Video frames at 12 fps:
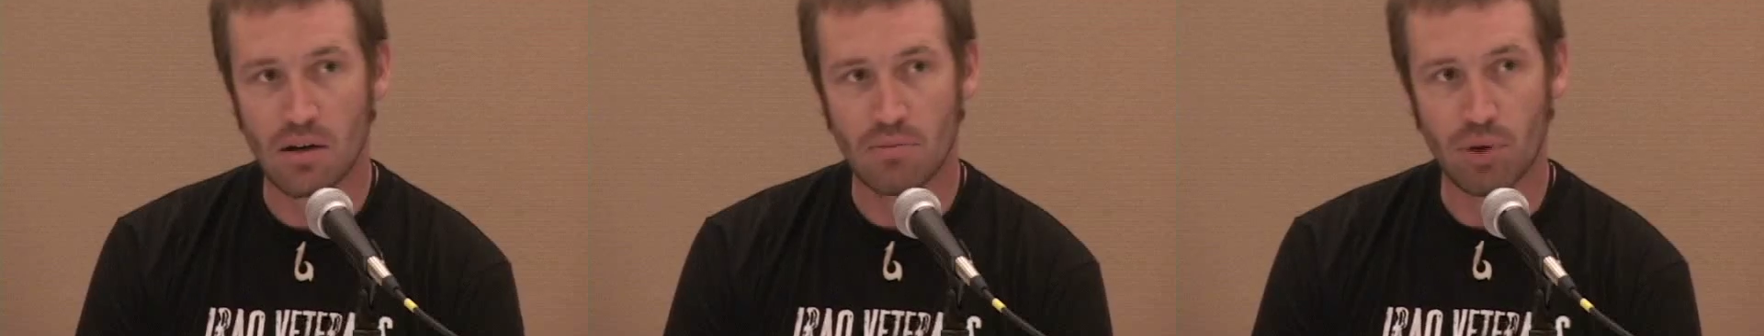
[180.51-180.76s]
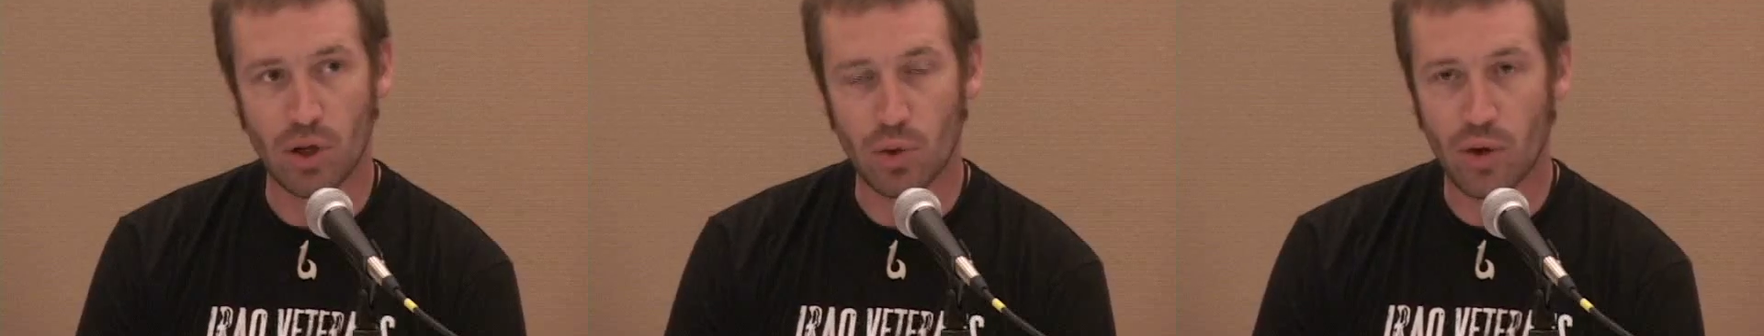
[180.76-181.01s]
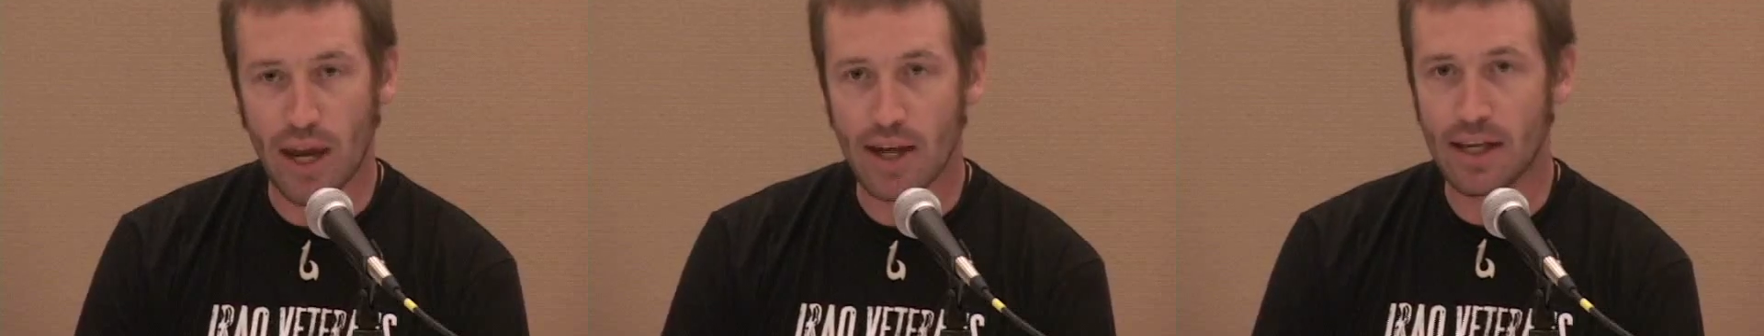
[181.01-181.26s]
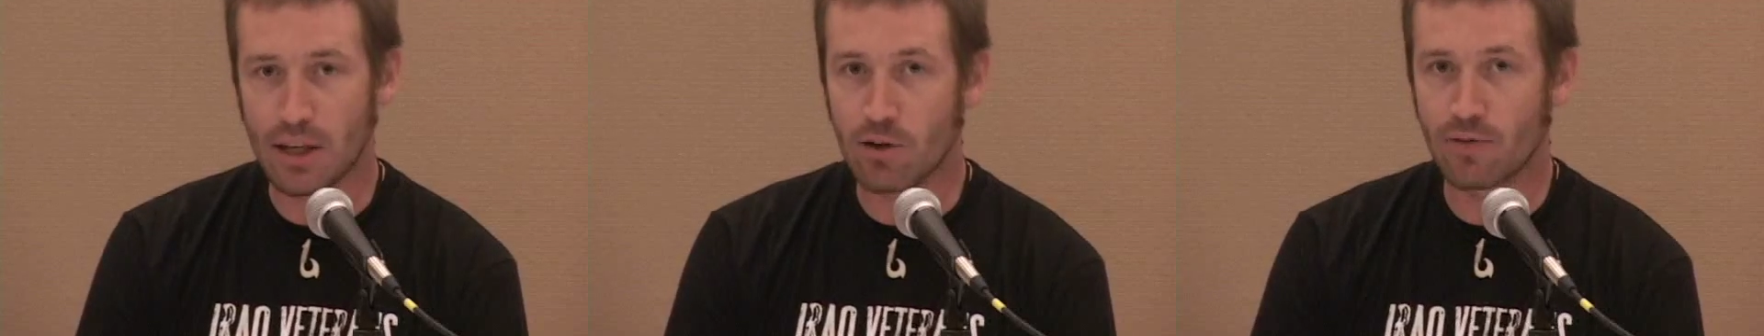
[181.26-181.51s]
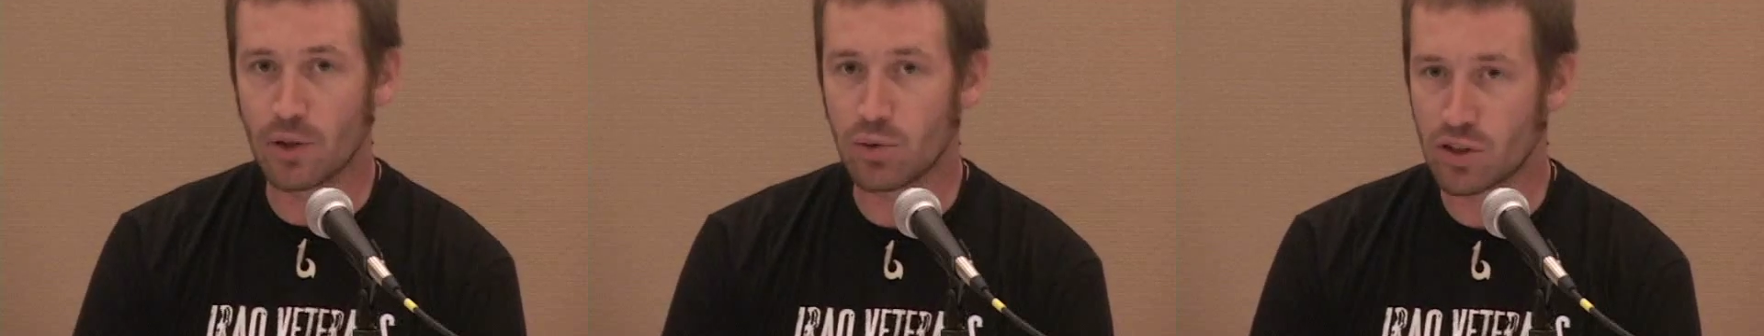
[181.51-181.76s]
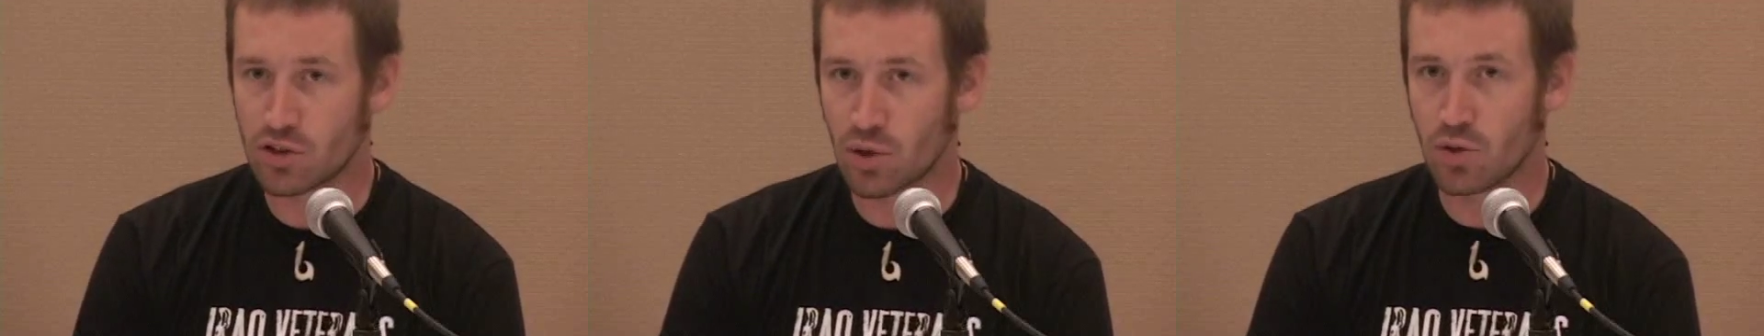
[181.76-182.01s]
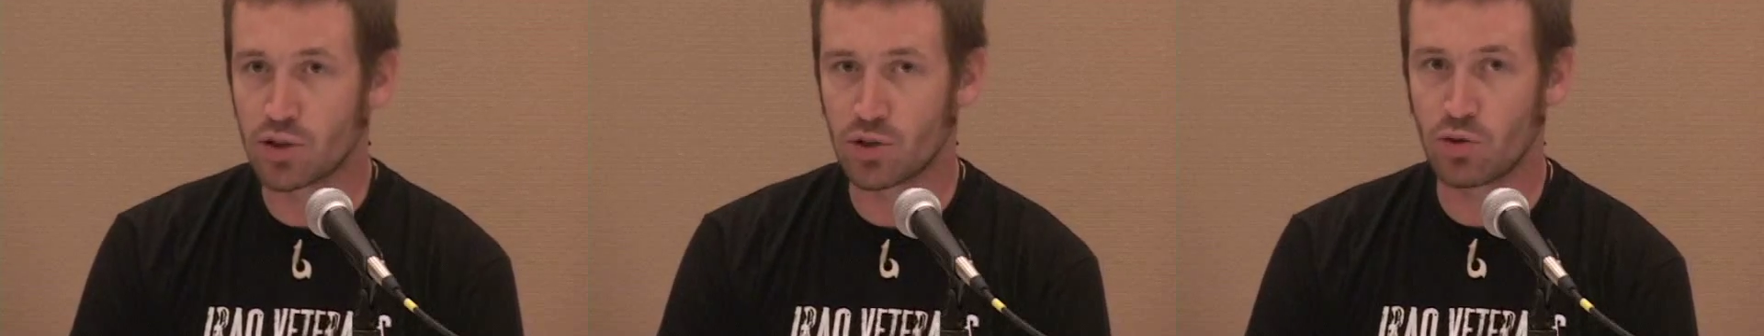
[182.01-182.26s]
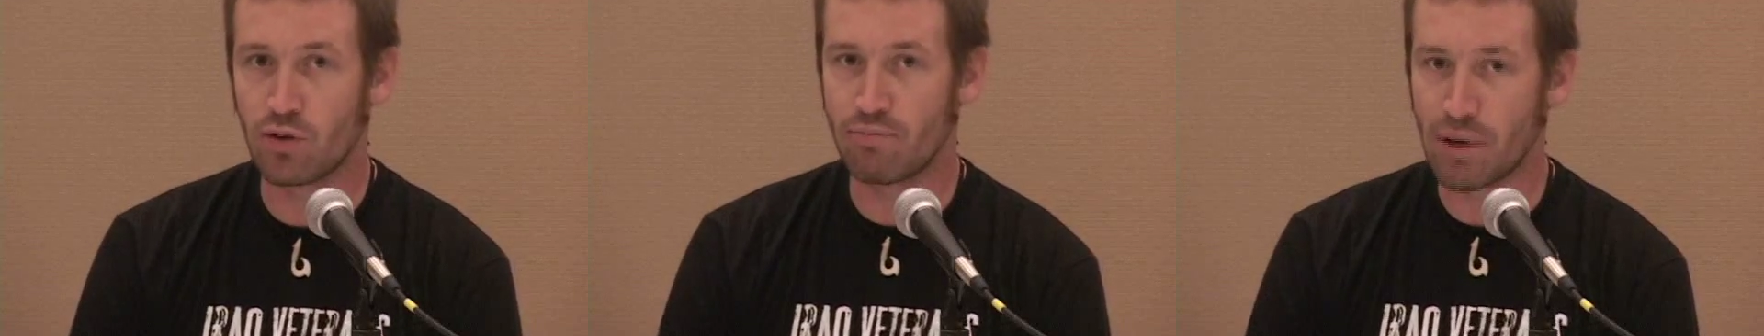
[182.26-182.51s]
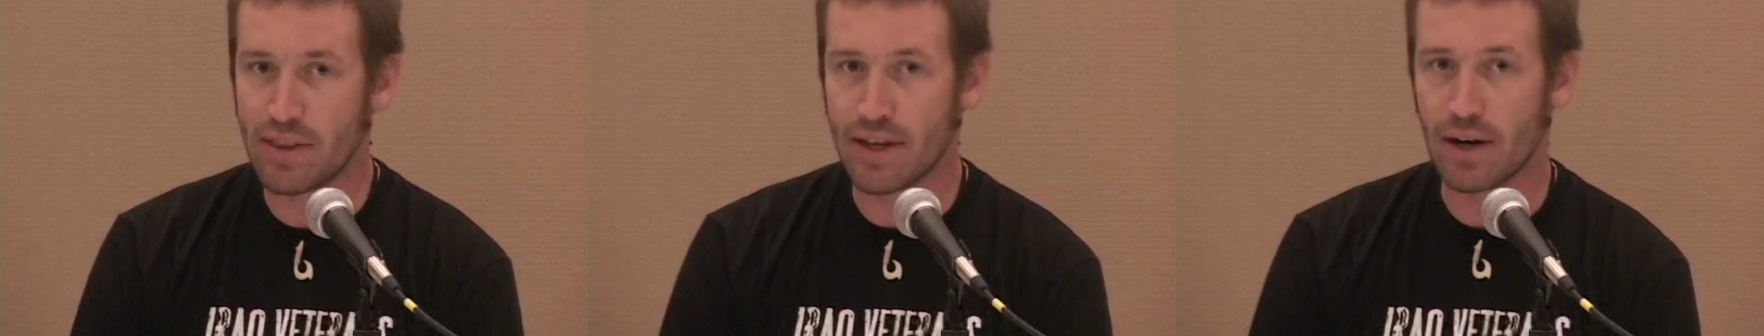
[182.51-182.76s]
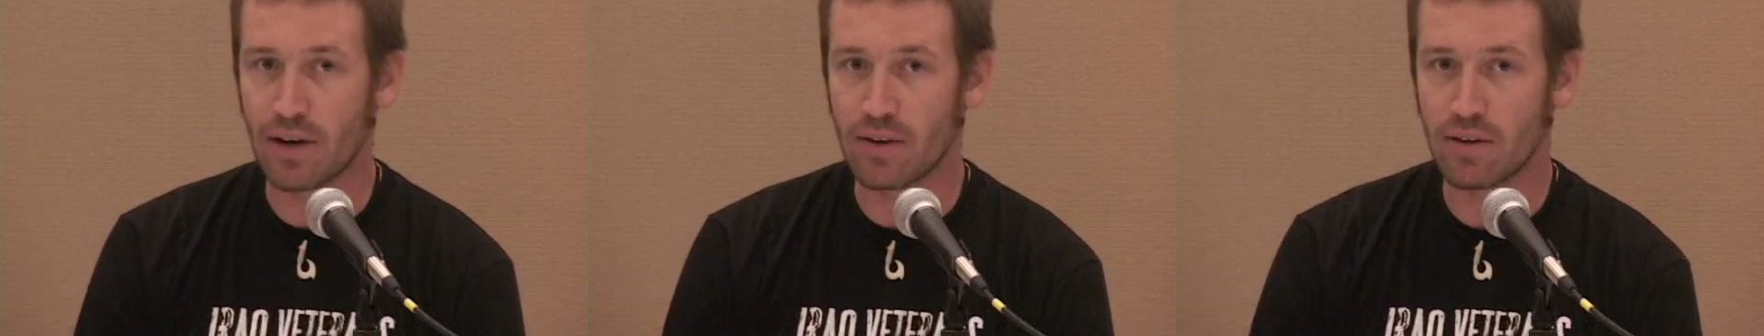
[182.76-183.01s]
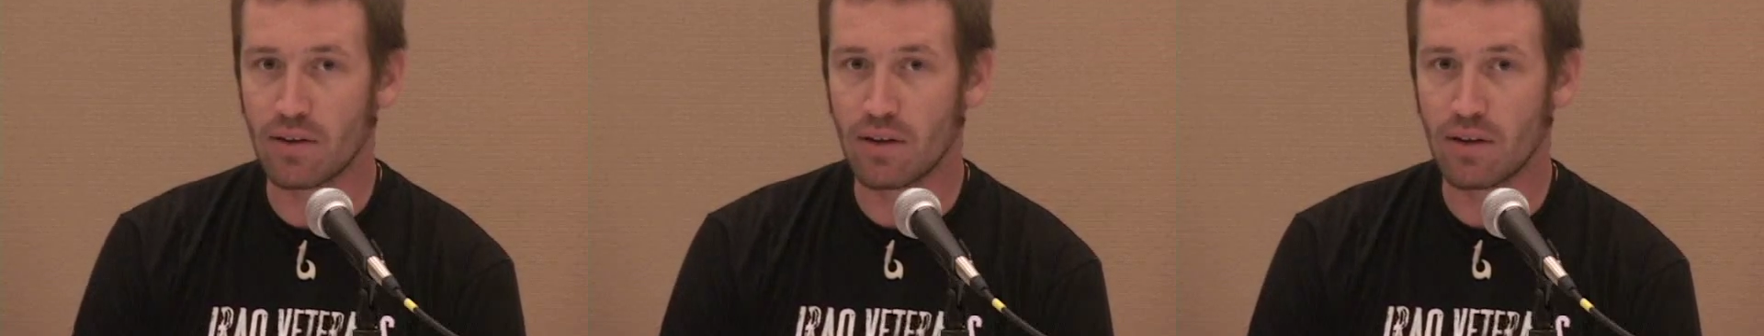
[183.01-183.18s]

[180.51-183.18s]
But you can interview the soldiers who have been there,